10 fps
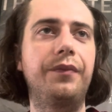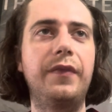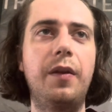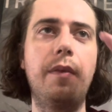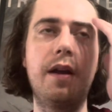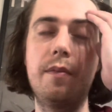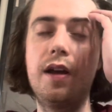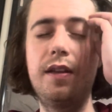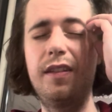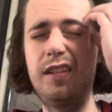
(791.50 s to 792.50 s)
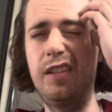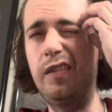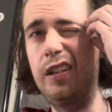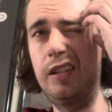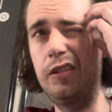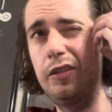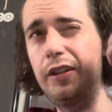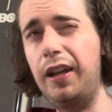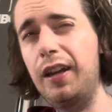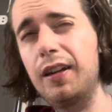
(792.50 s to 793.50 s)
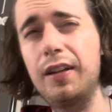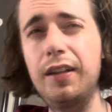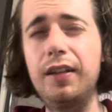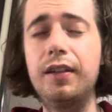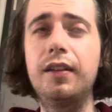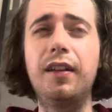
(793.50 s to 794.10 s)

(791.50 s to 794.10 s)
in my mind, there's a very clear candidate.